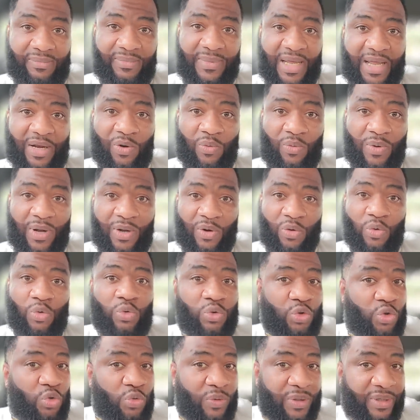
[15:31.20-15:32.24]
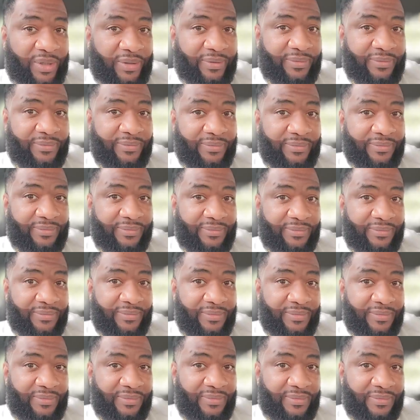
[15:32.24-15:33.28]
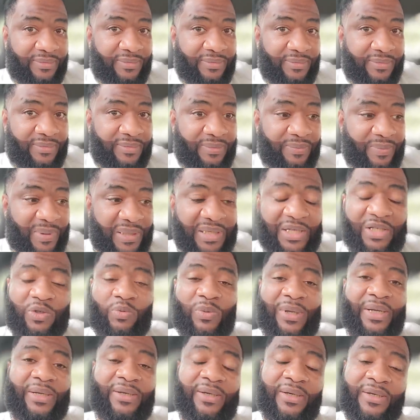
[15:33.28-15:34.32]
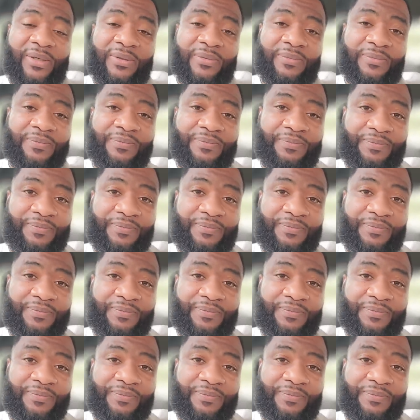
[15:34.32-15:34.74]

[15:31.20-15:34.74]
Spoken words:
they the one who's doing it. Please wake up.